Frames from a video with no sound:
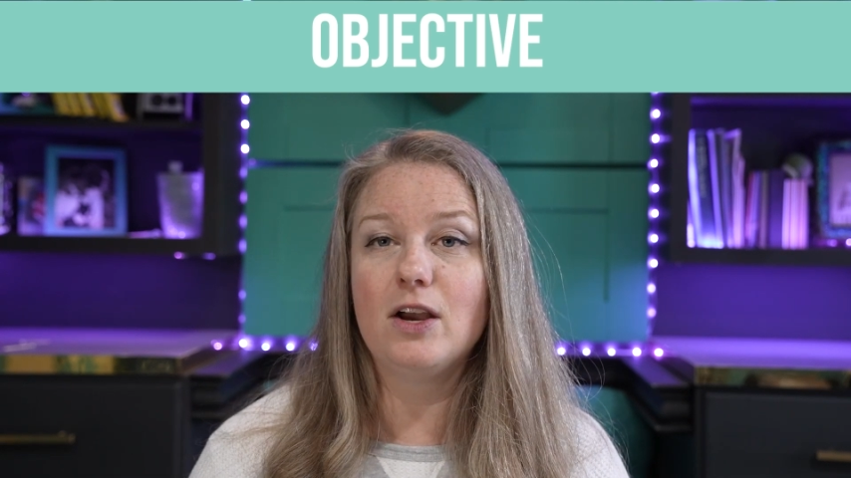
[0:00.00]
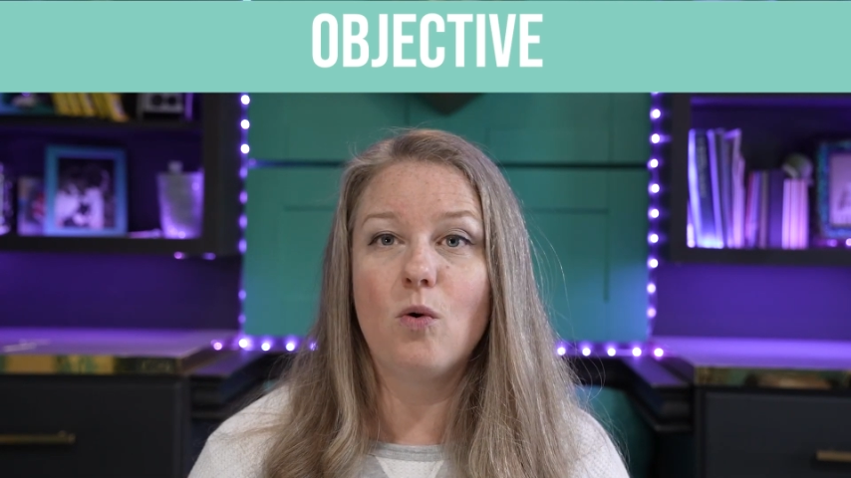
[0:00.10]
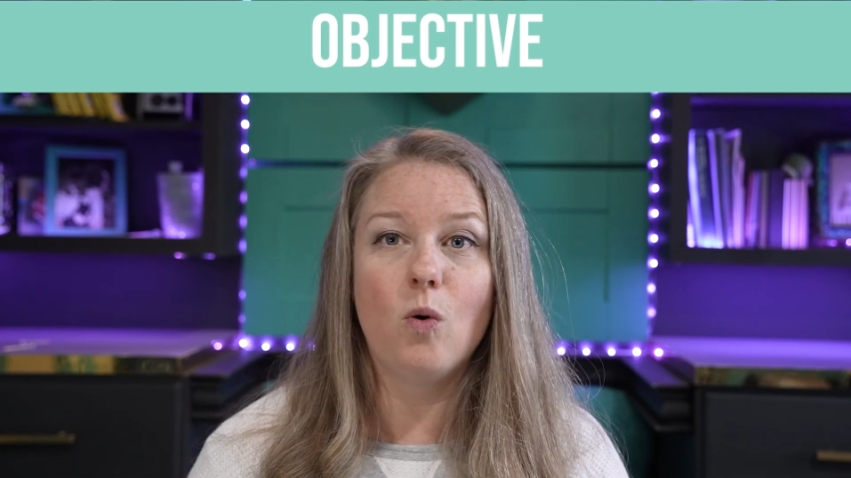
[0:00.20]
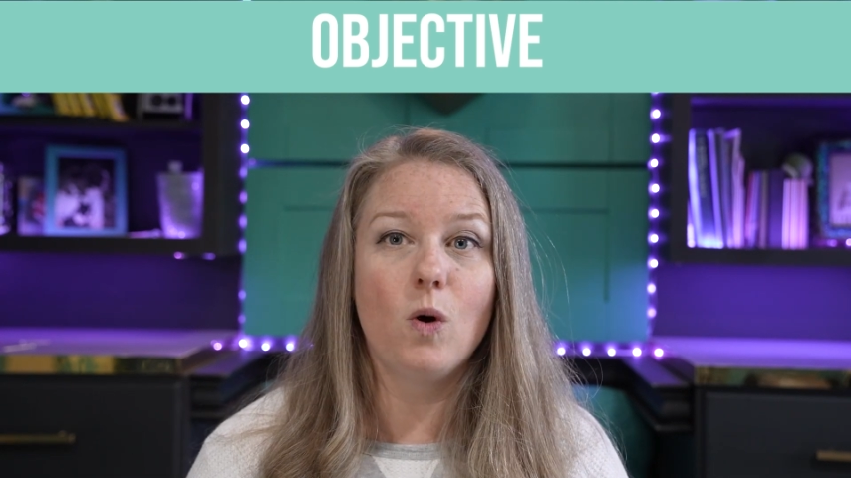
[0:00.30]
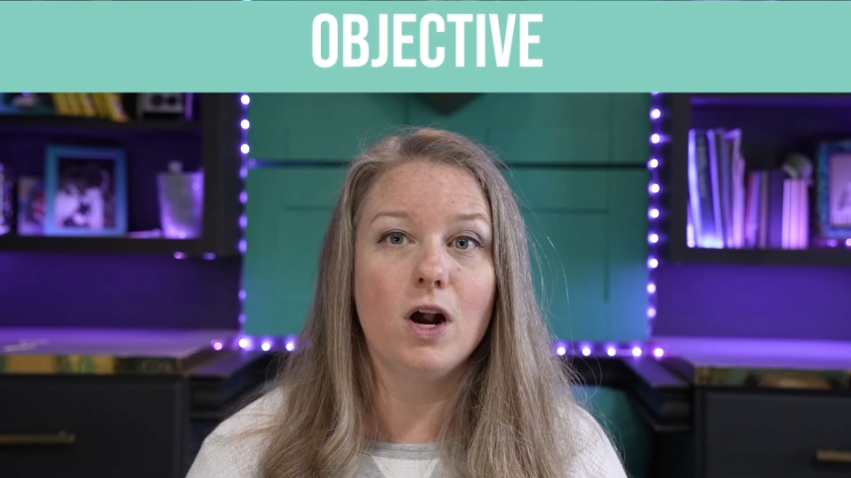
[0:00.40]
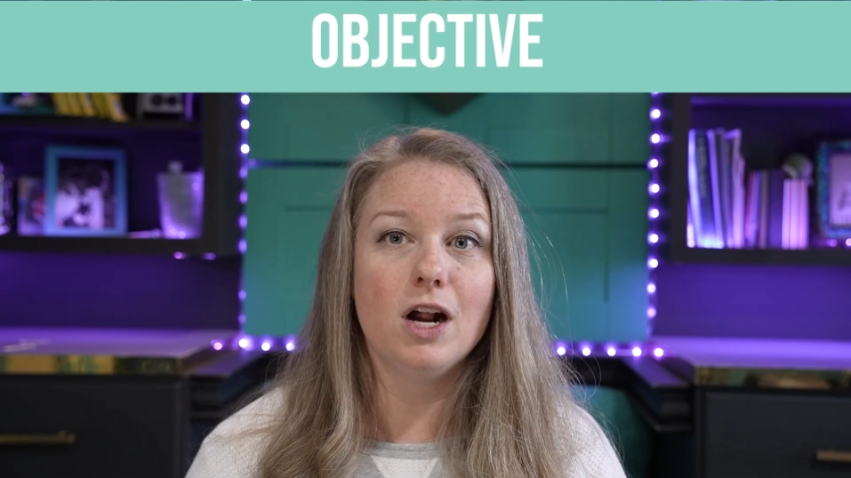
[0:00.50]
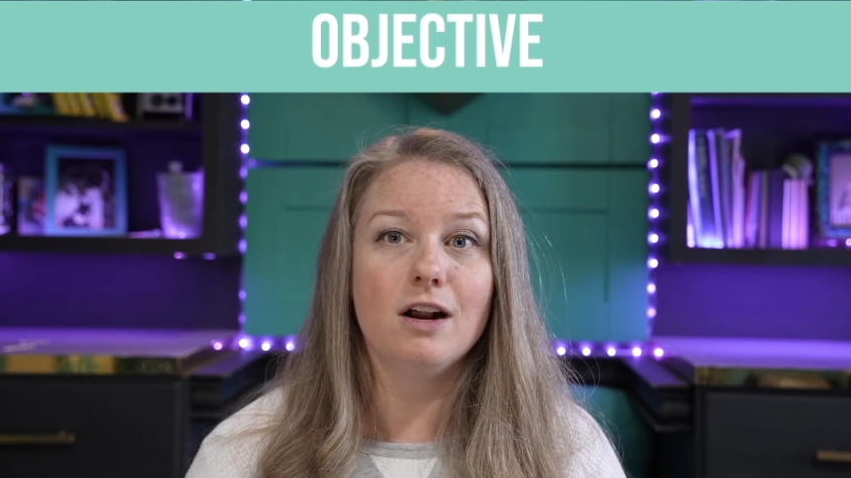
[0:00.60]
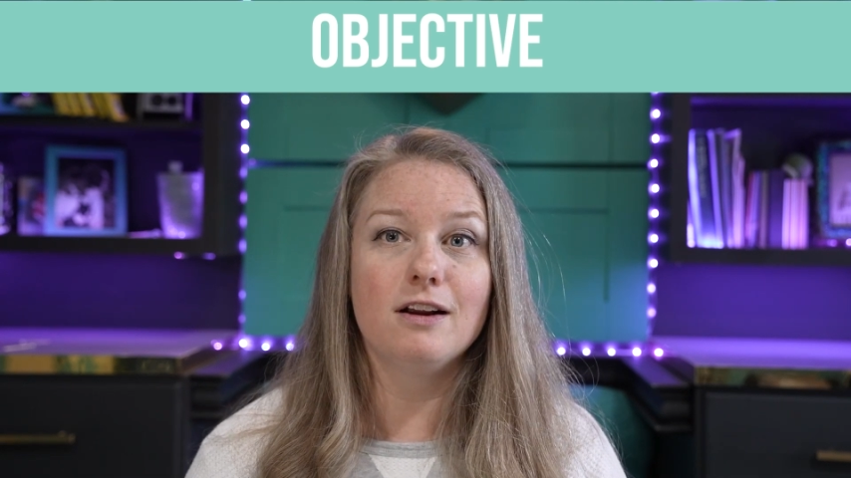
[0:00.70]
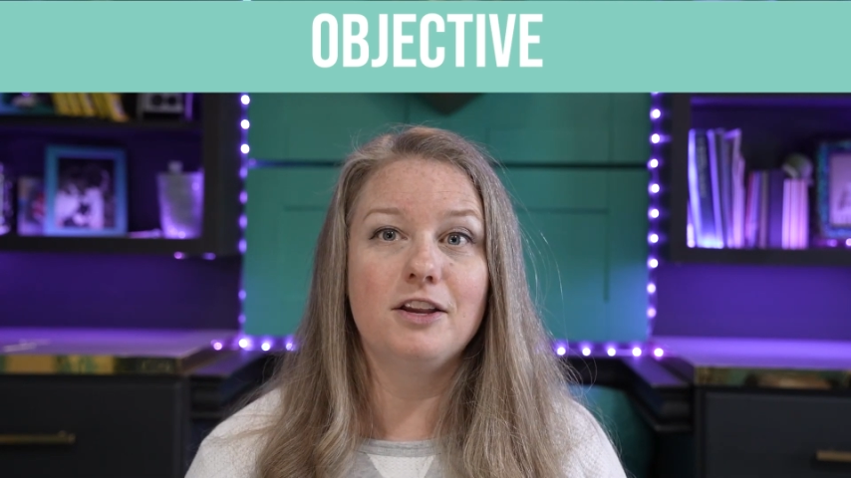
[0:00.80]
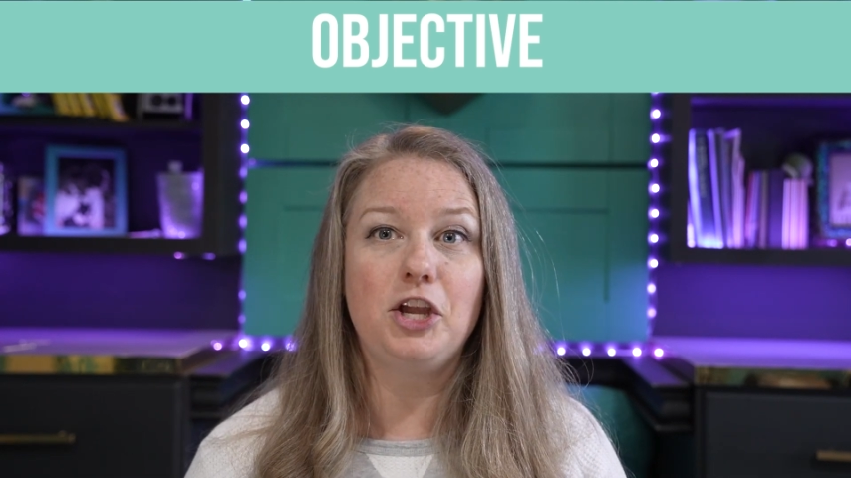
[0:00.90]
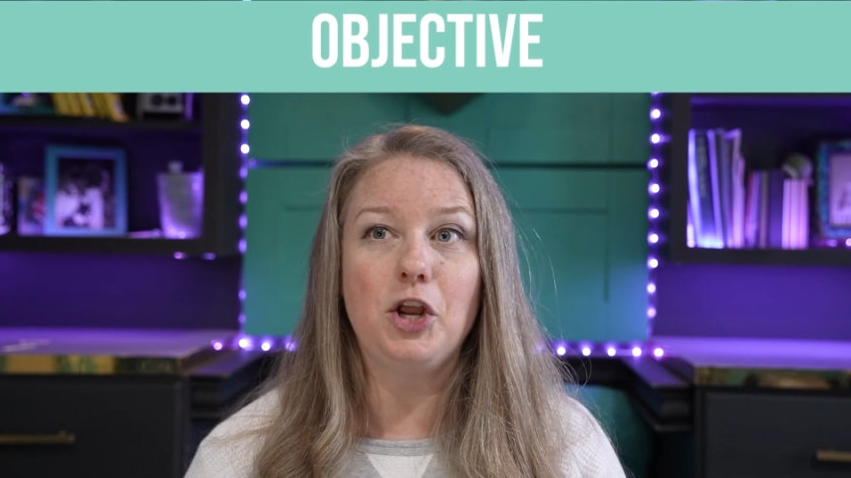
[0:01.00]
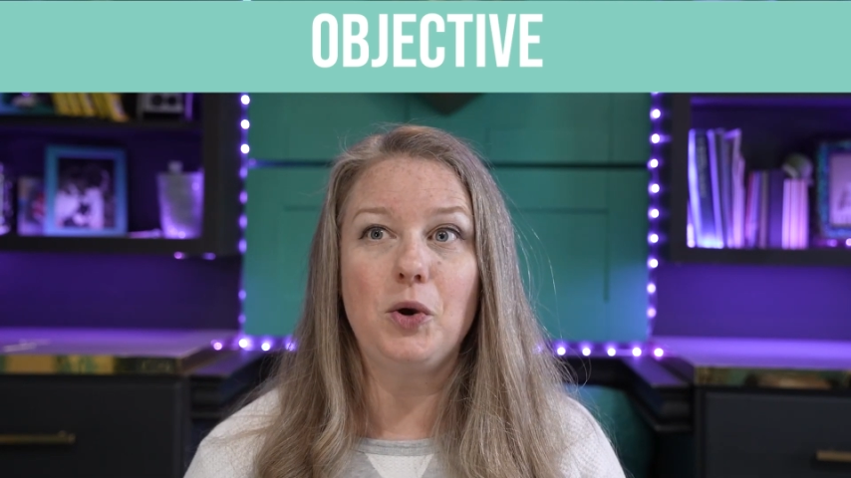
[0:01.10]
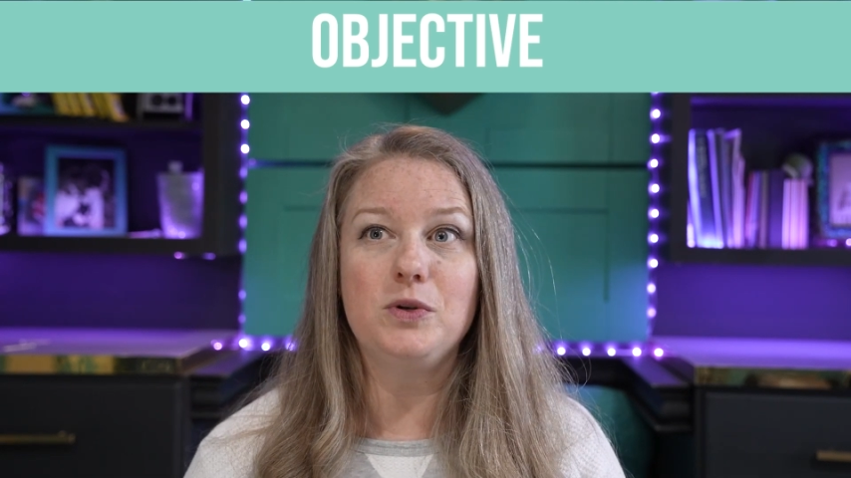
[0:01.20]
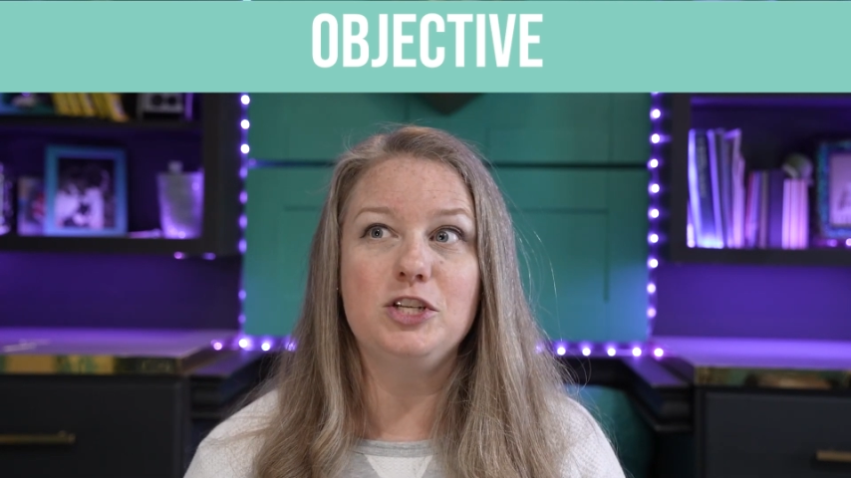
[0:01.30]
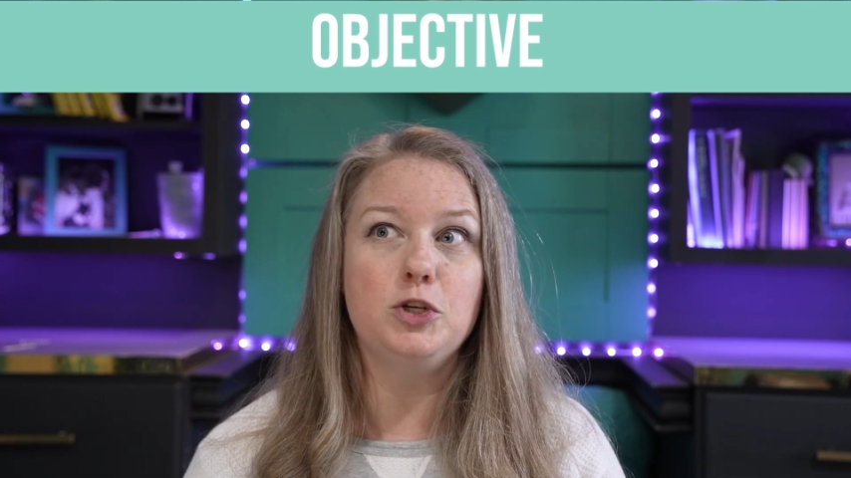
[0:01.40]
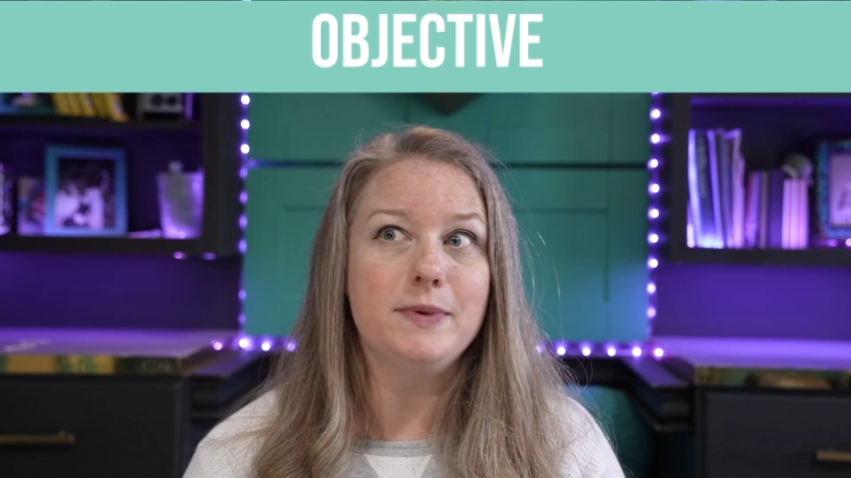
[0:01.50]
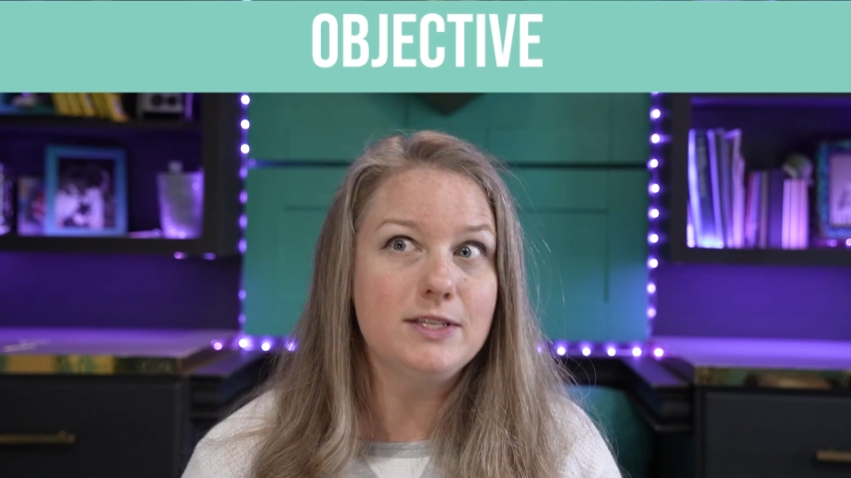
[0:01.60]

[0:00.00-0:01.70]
Or, did you